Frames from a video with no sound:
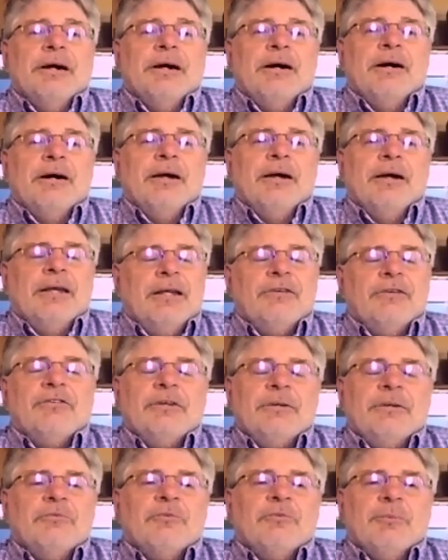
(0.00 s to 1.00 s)
And that
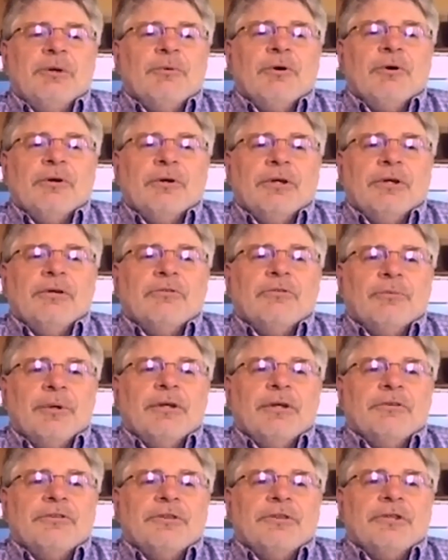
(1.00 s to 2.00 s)
seems to be working as
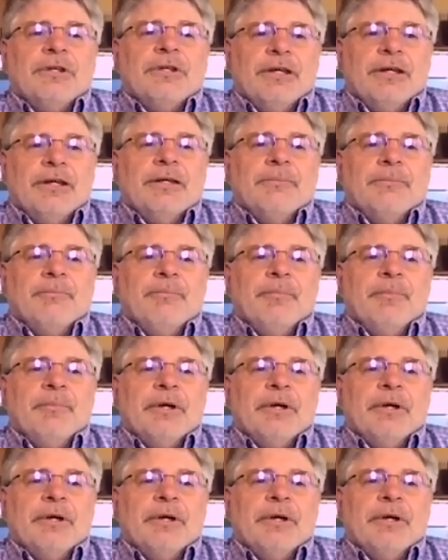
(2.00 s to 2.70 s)
well as it can.